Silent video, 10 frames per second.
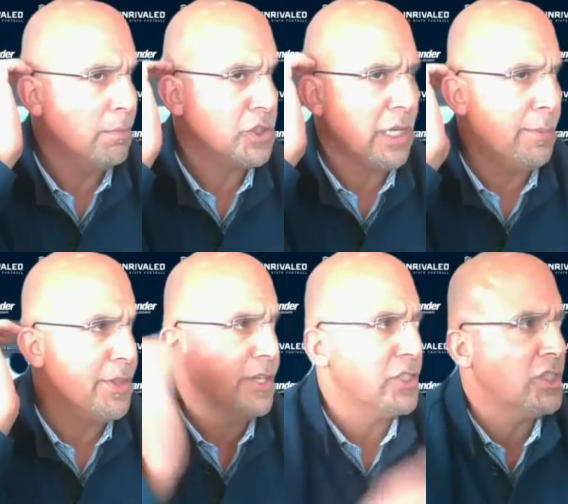some of
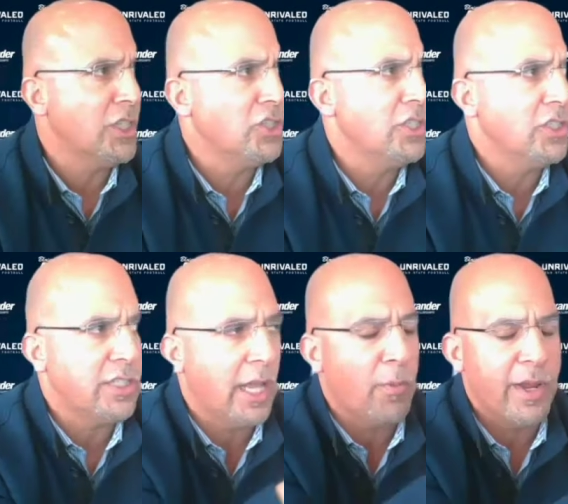the decisions
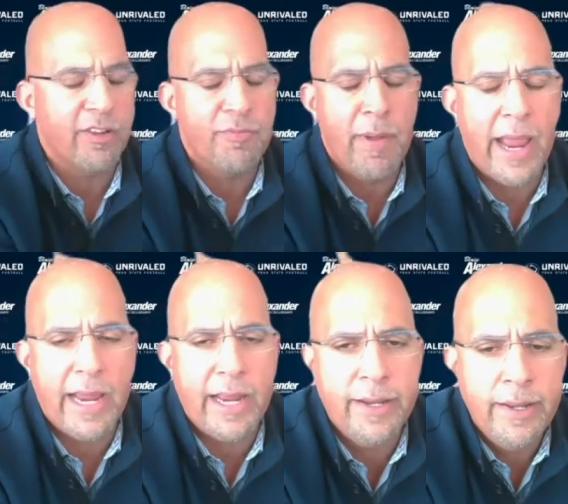that we have
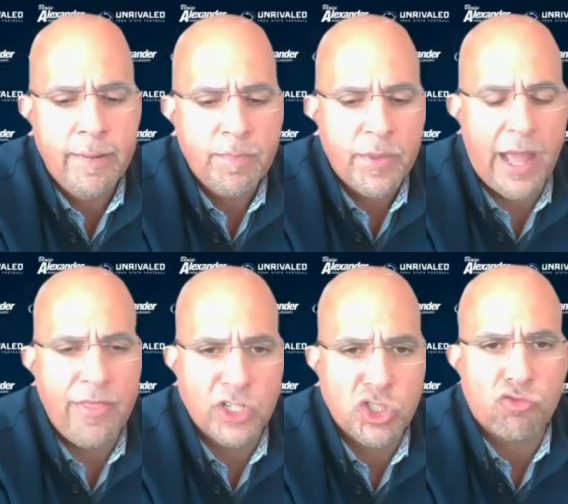made and
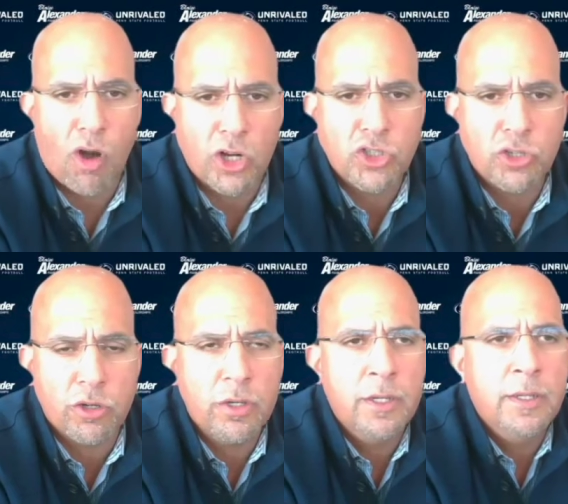the
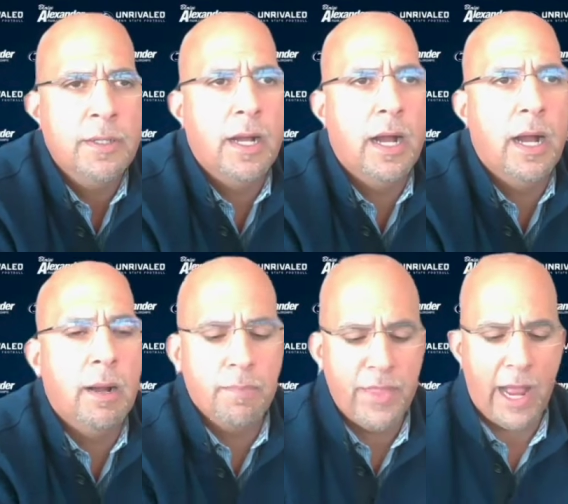structure
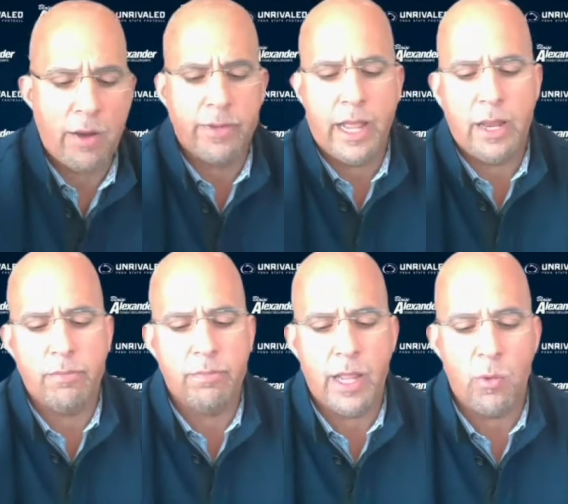
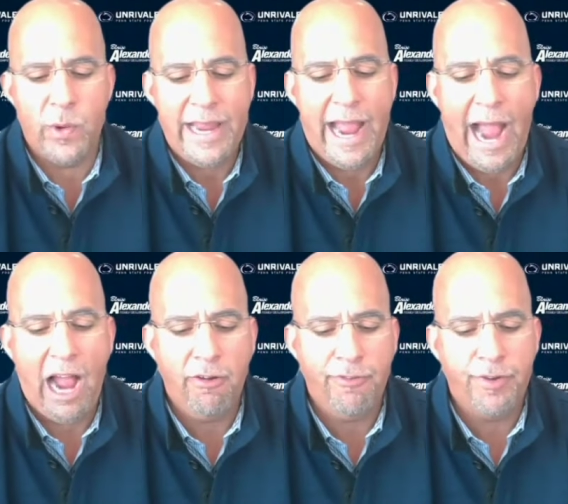that we
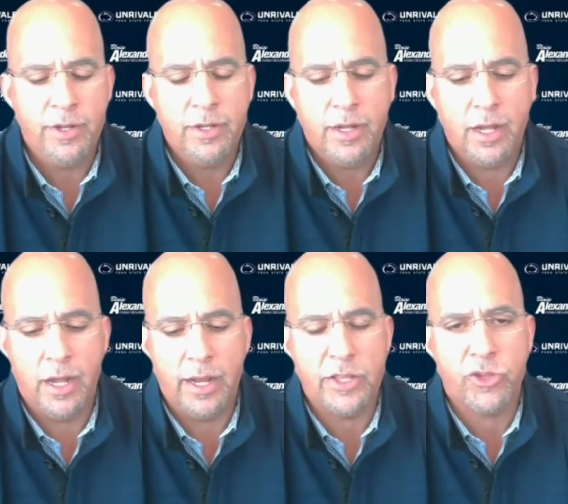have
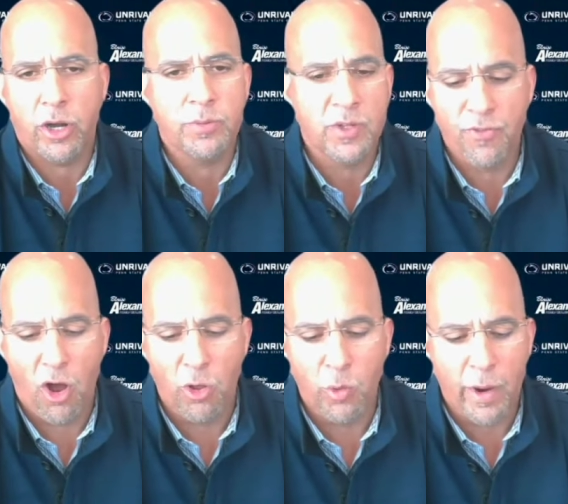in terms of
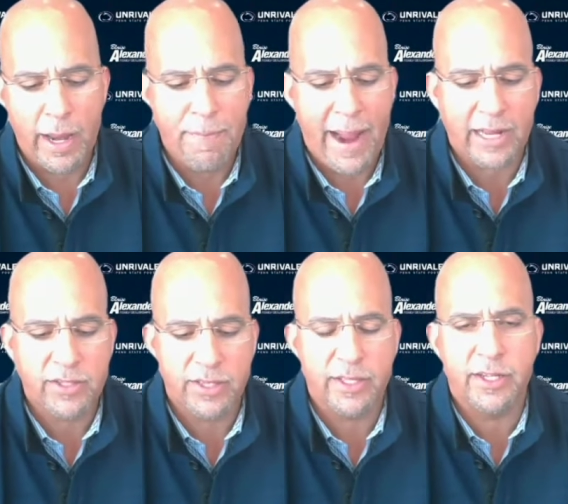all the way back
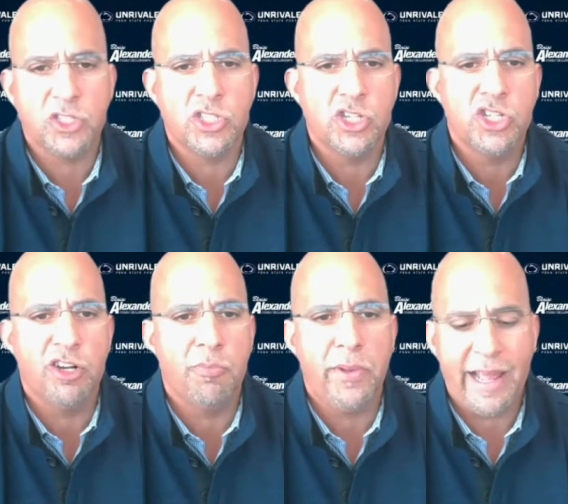to the decision
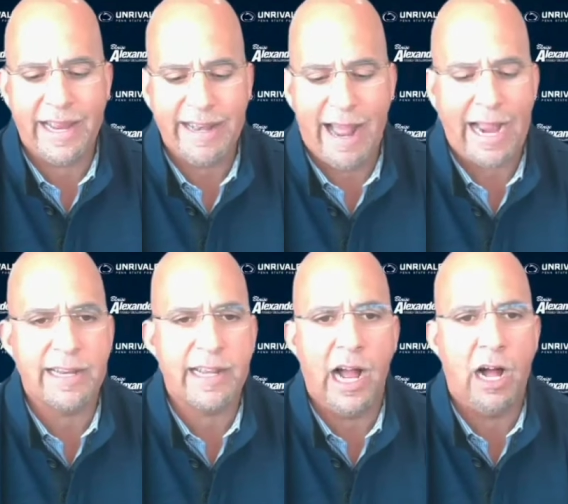of playing
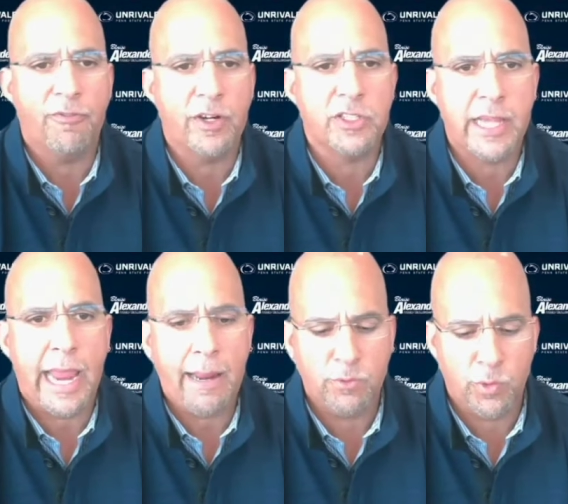nine conference
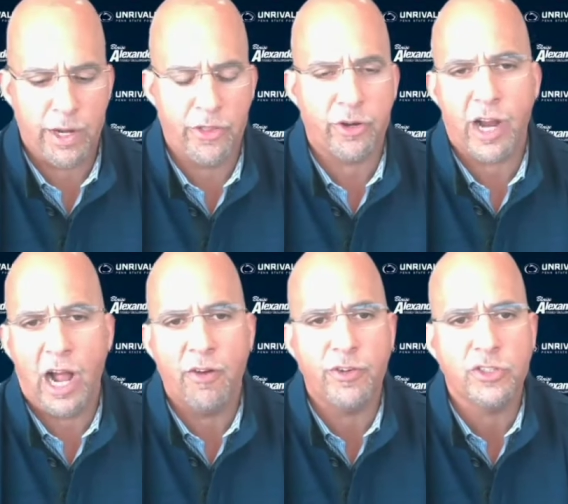games when other
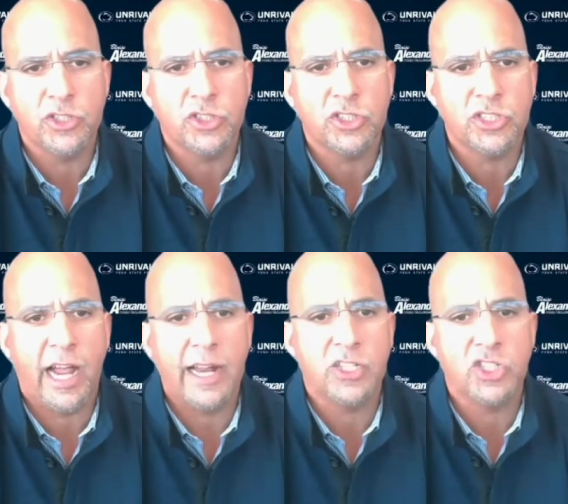conferences
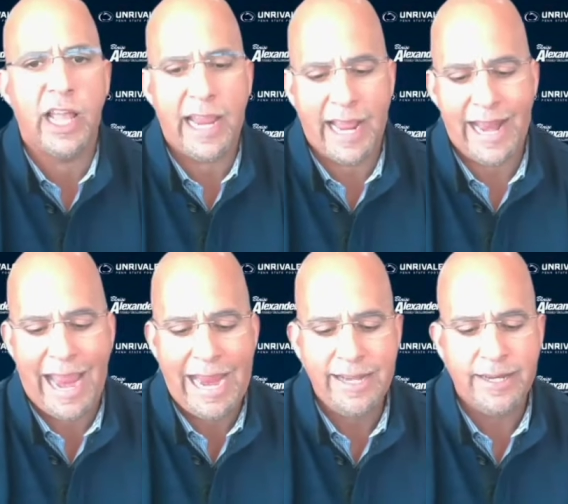decide to stay at
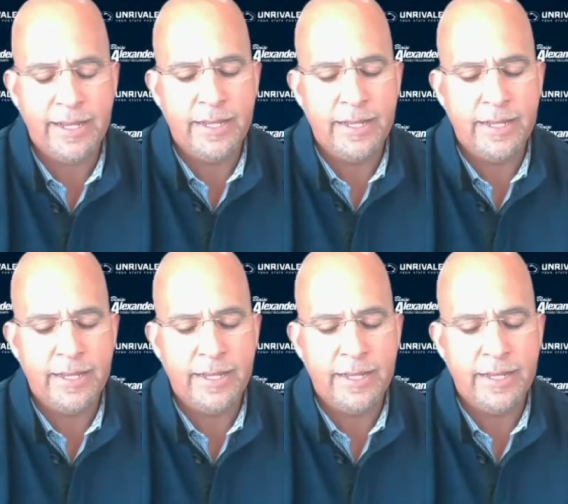eight,